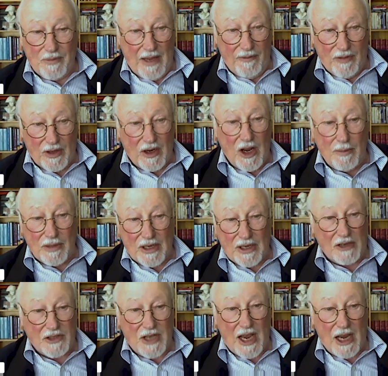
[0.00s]
If the climate
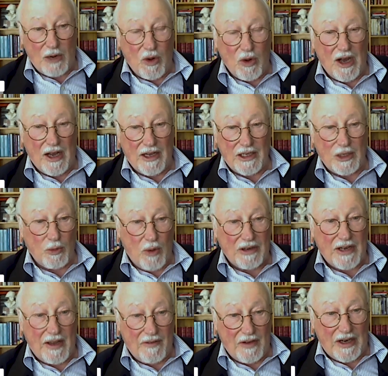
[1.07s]
goes haywire, you
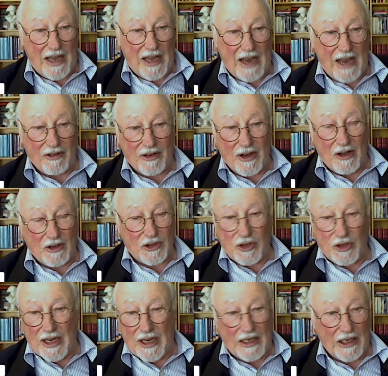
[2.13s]
won't have any
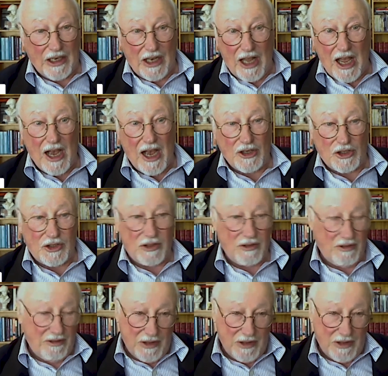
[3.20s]
agriculture in large